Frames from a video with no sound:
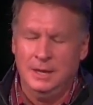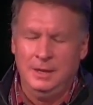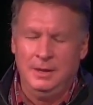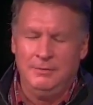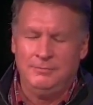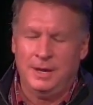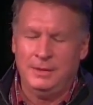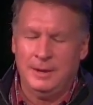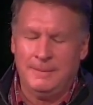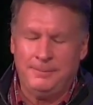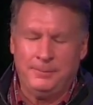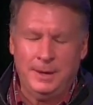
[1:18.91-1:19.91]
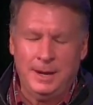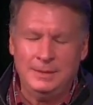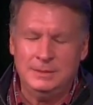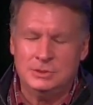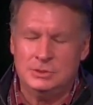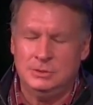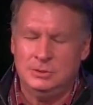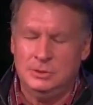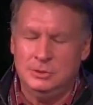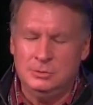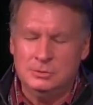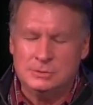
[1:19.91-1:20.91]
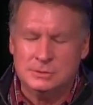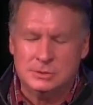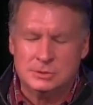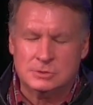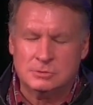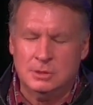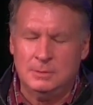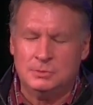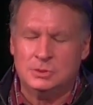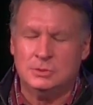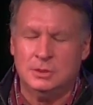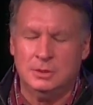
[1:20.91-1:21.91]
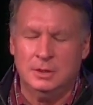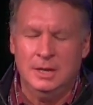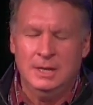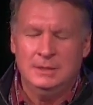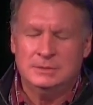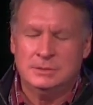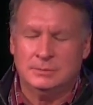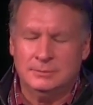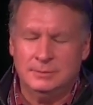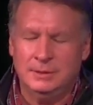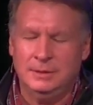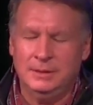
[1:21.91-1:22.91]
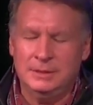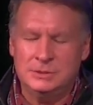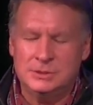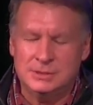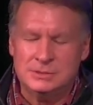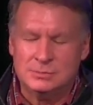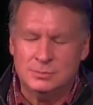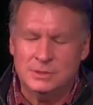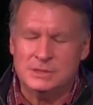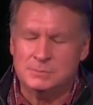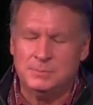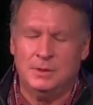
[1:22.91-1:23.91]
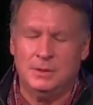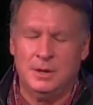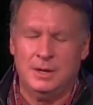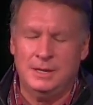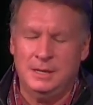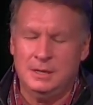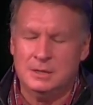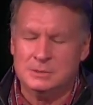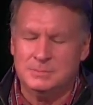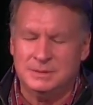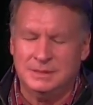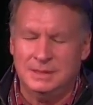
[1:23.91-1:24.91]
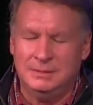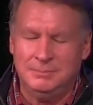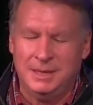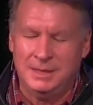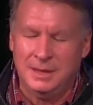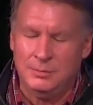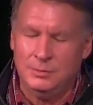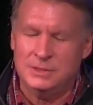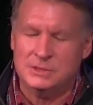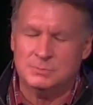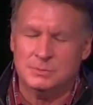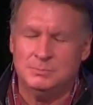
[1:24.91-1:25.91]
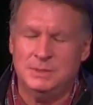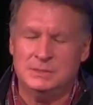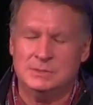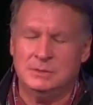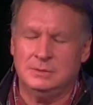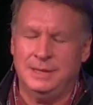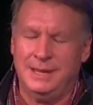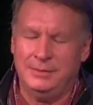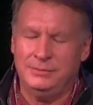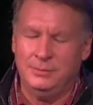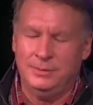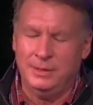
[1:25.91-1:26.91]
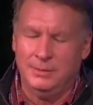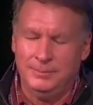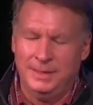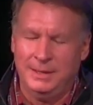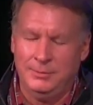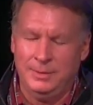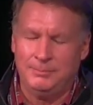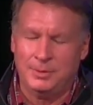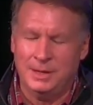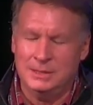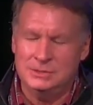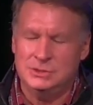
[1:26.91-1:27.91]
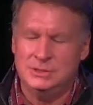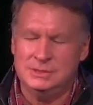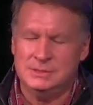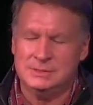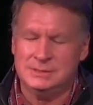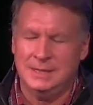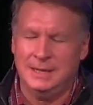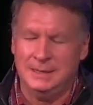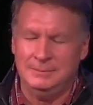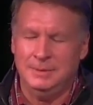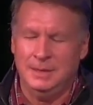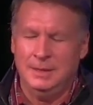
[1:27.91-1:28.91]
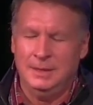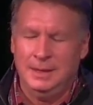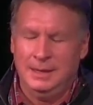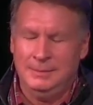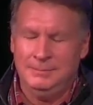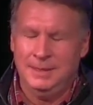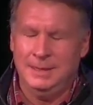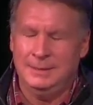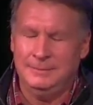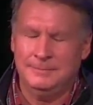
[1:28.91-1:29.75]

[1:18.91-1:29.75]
Father, I pray that you'd use the scripture to really just whisper in our ears, but then may that whisper be so loud that we obey. We pray in Jesus' name. Amen.